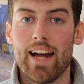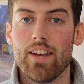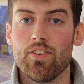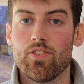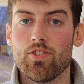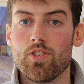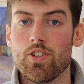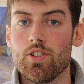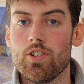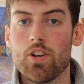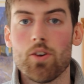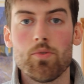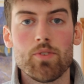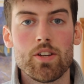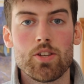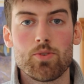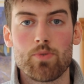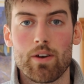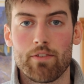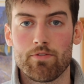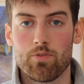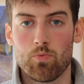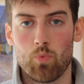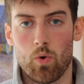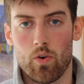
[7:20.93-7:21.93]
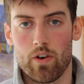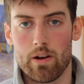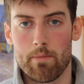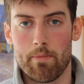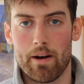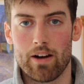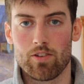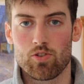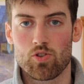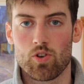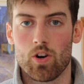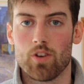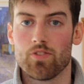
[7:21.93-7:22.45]
And you don't need to have to worry
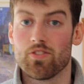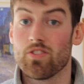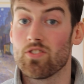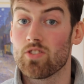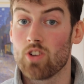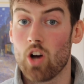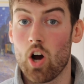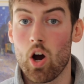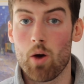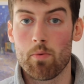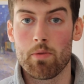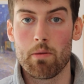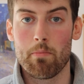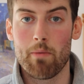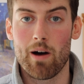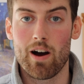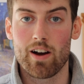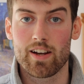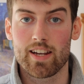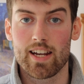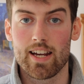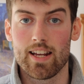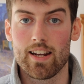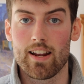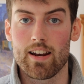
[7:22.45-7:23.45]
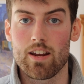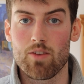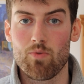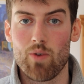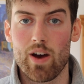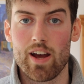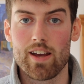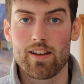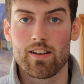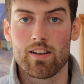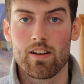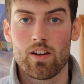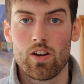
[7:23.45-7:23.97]
about trying to time the market in any
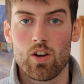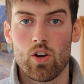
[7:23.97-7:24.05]
way.